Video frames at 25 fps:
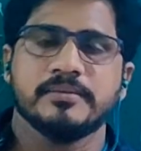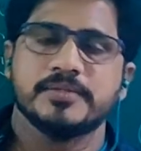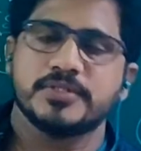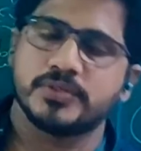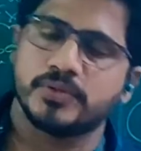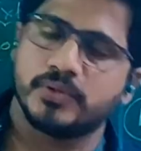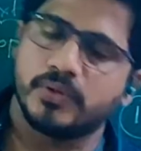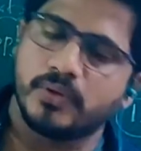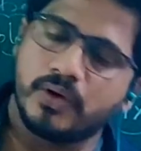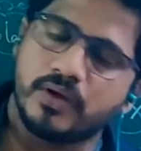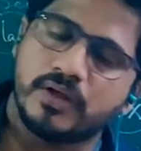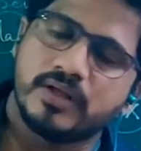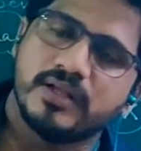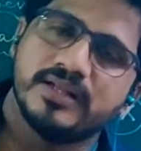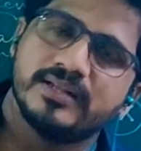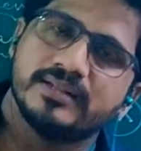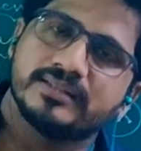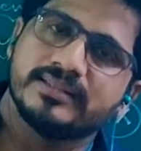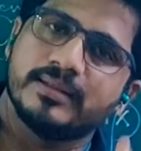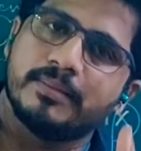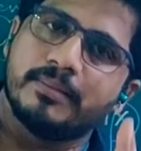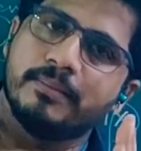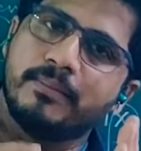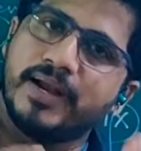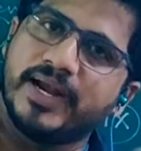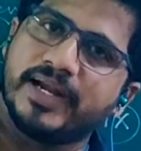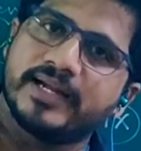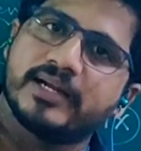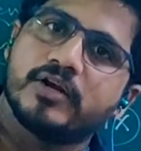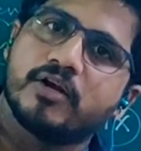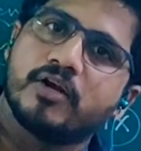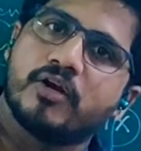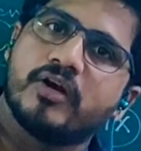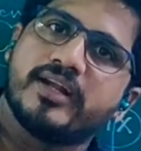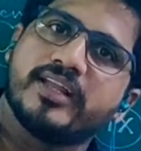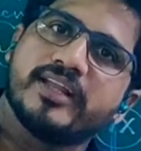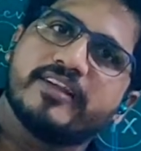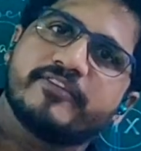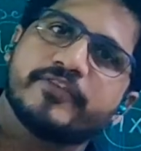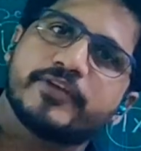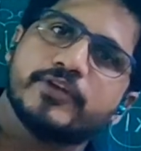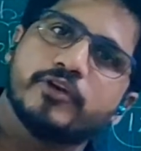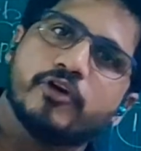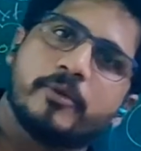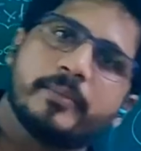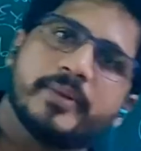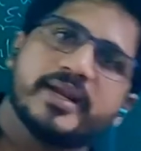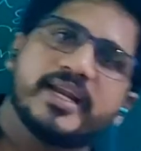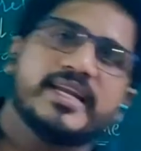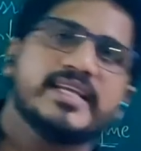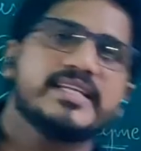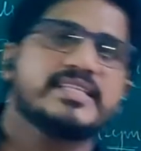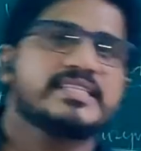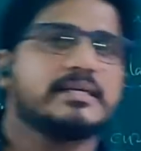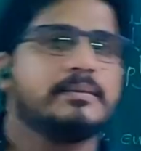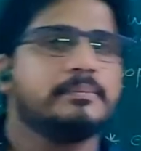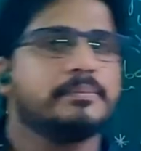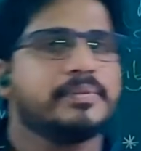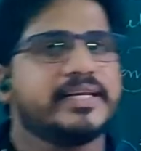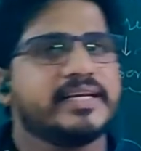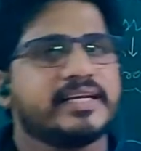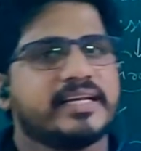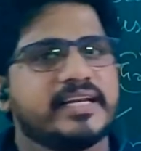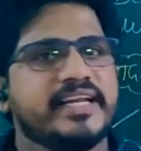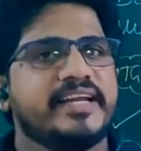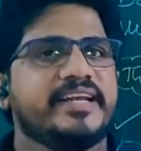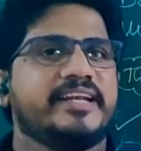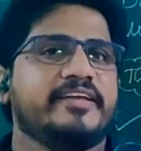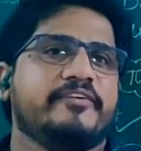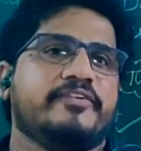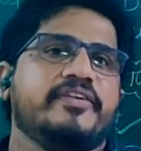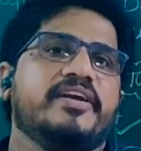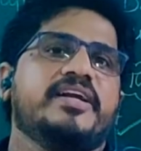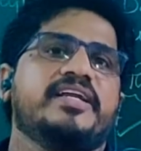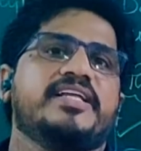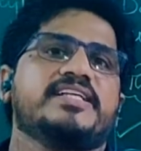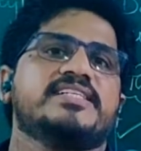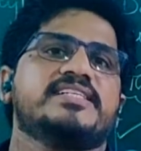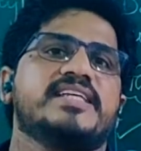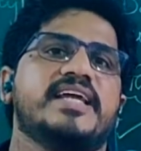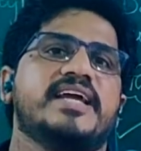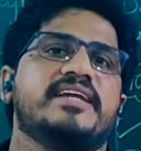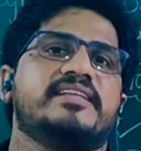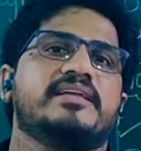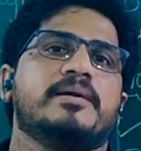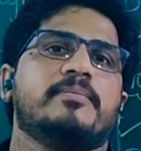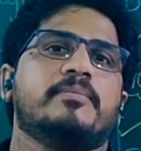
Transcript: So the blood clotting phenomenon is completely different inside